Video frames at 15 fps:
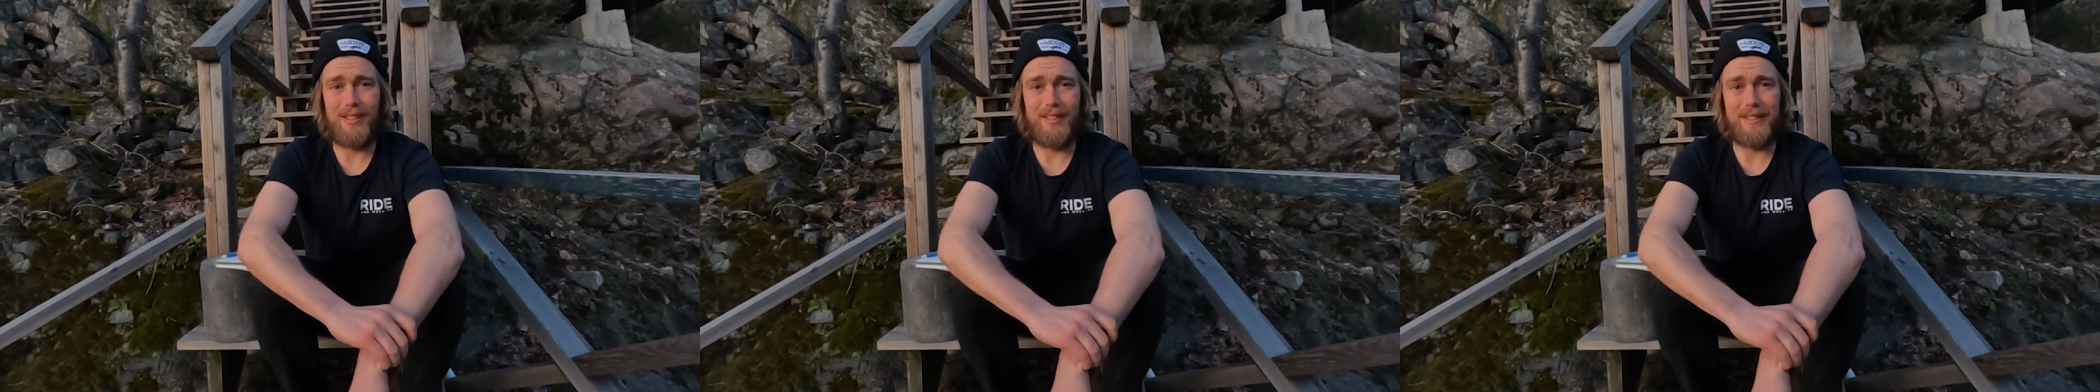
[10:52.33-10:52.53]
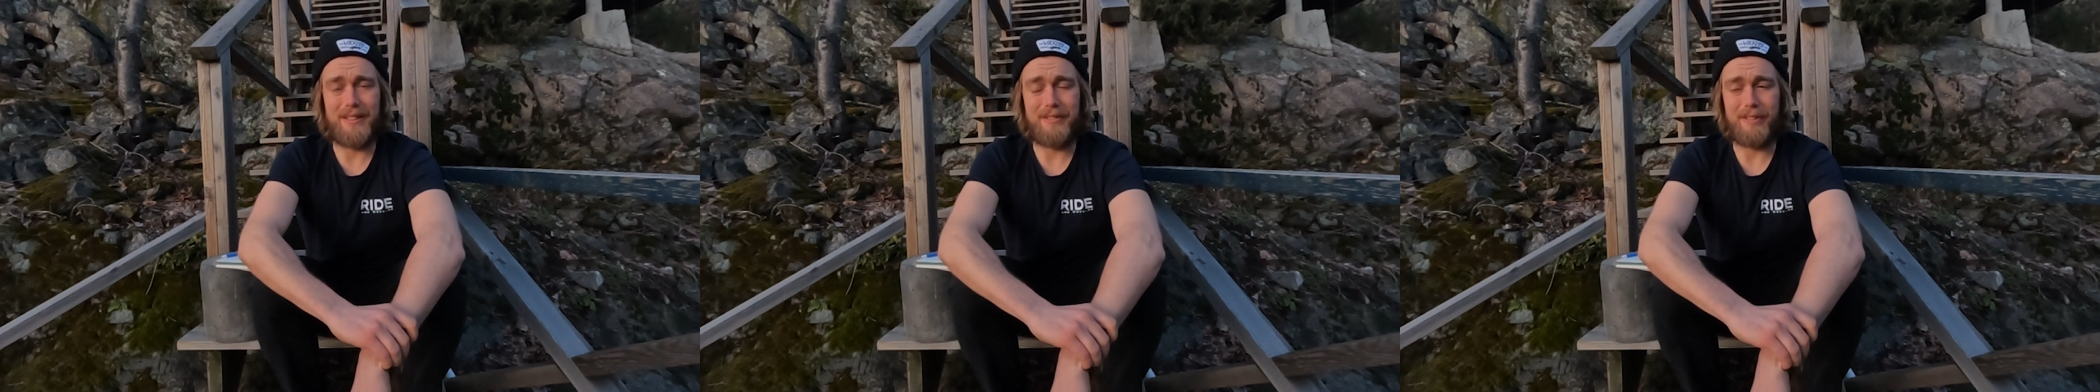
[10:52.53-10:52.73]

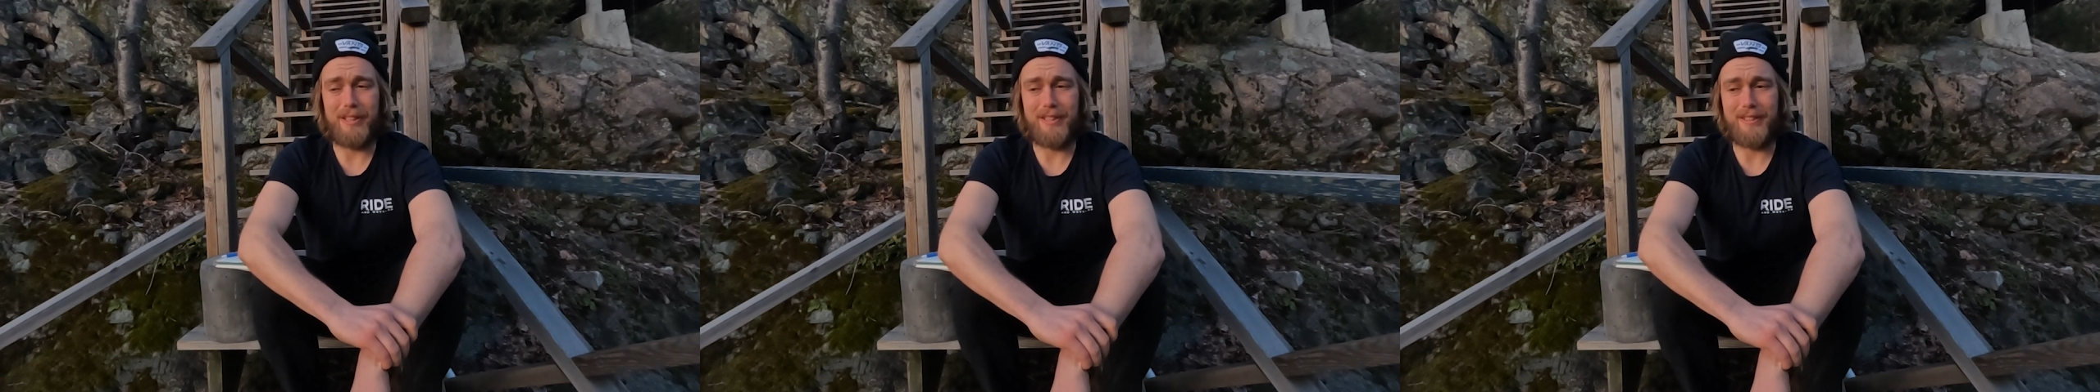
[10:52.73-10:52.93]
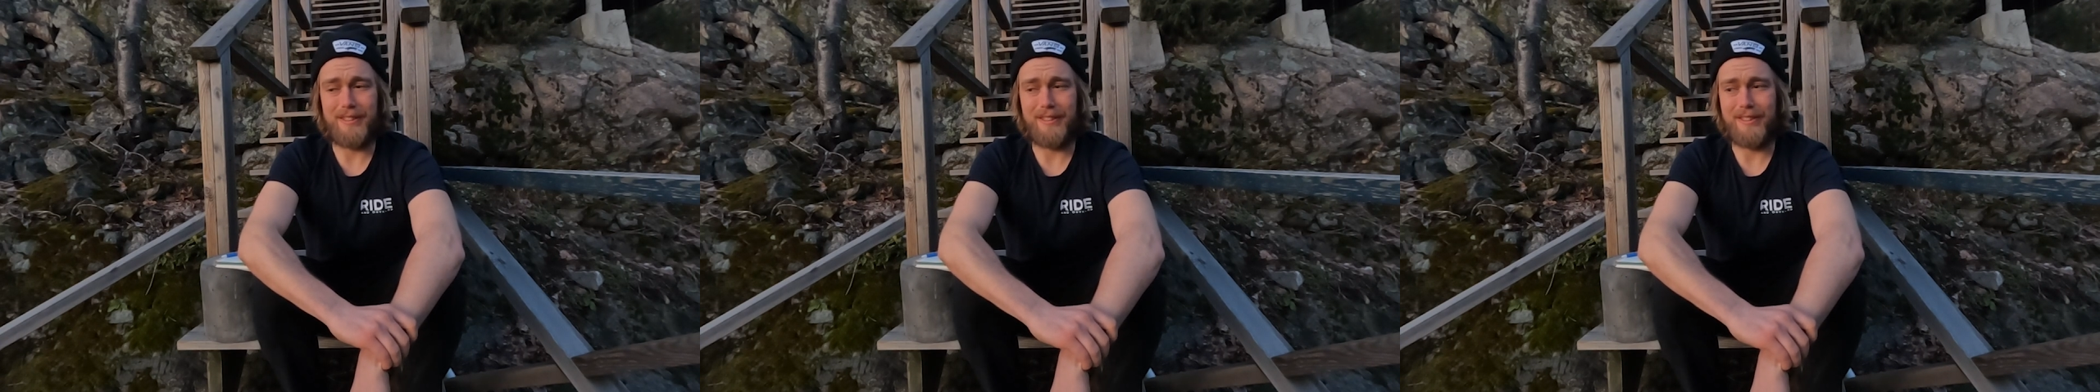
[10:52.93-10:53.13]
at these
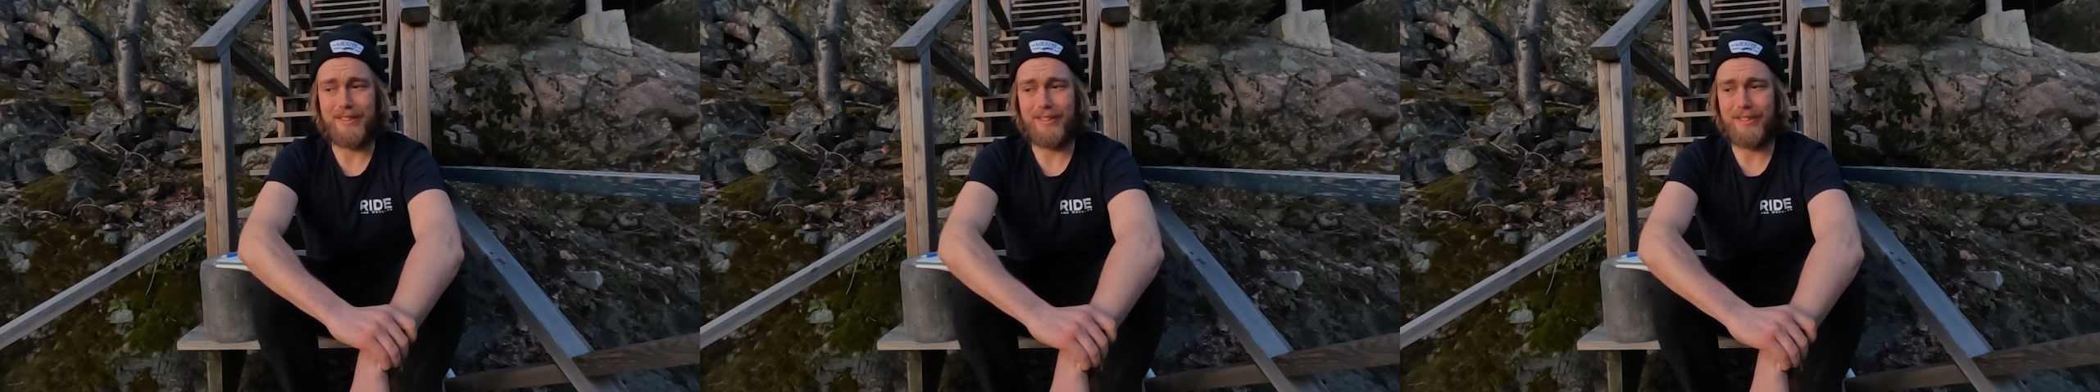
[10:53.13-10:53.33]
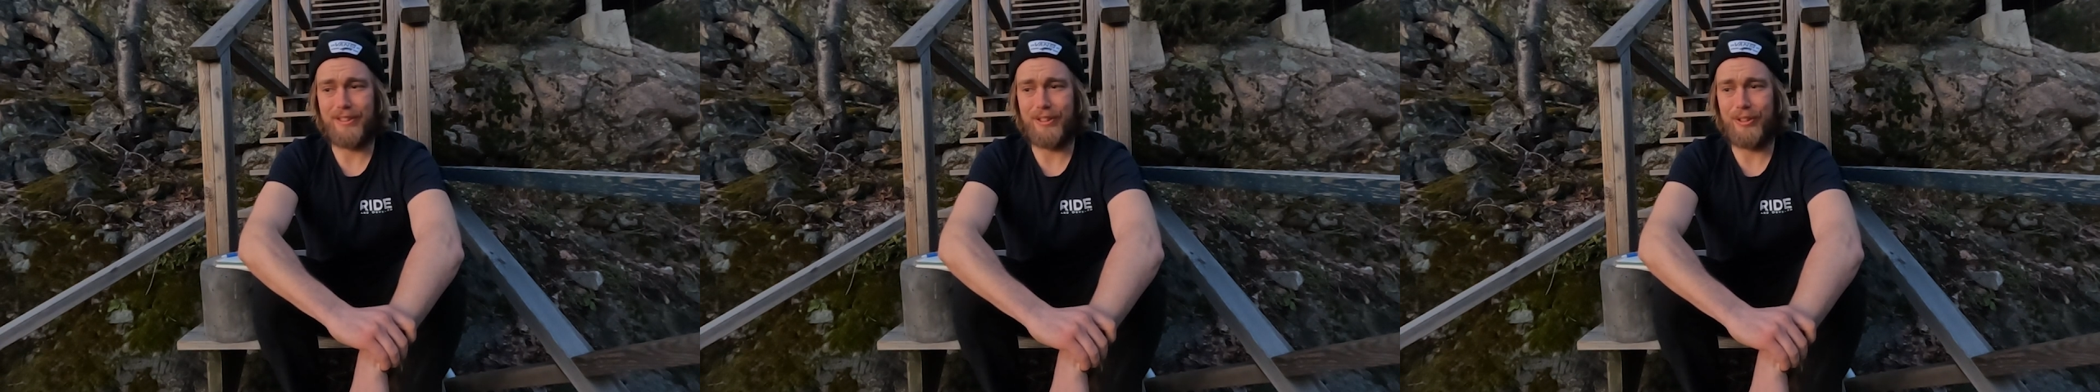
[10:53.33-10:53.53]

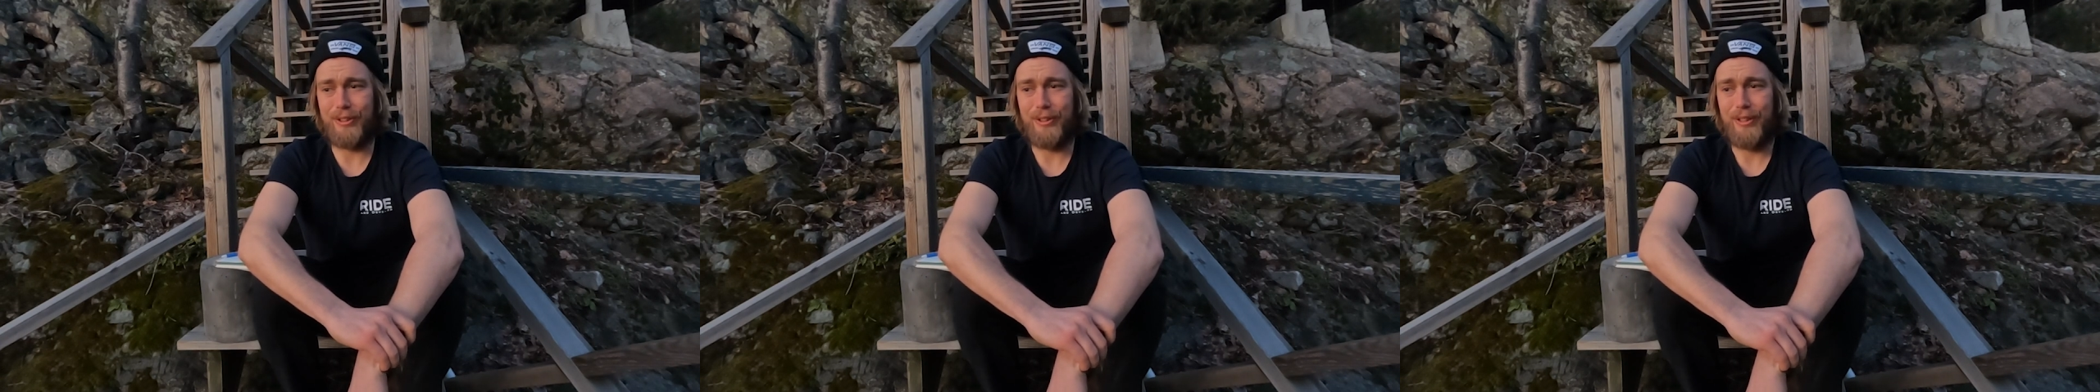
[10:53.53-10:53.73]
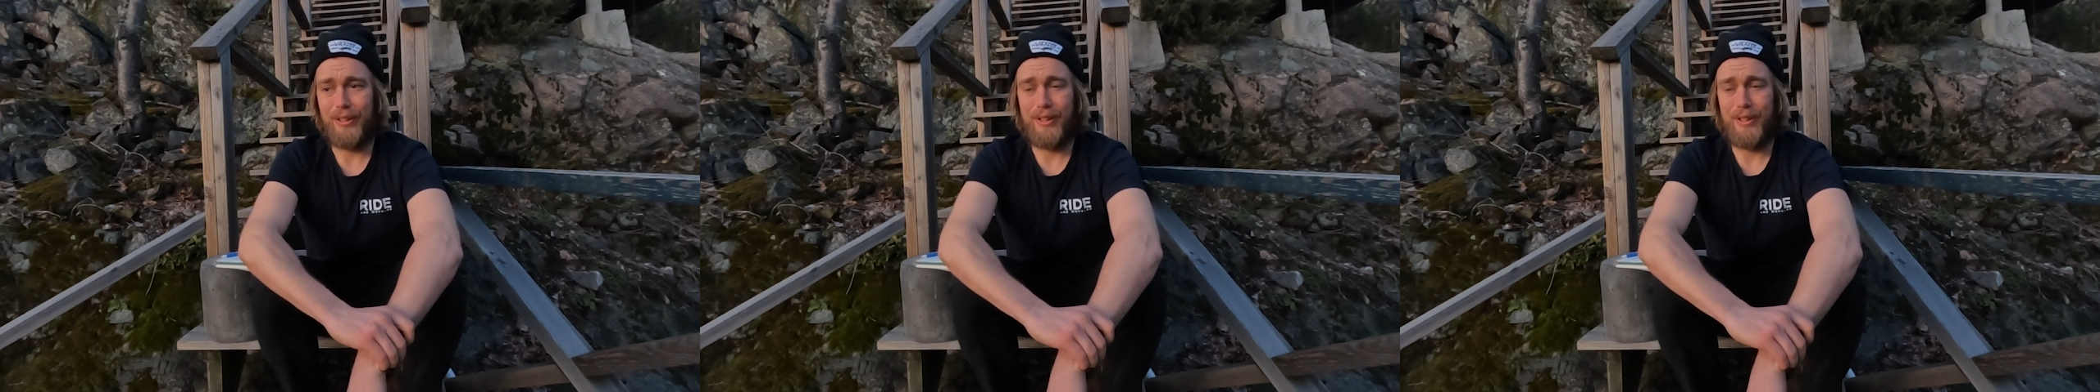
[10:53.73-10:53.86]
races. So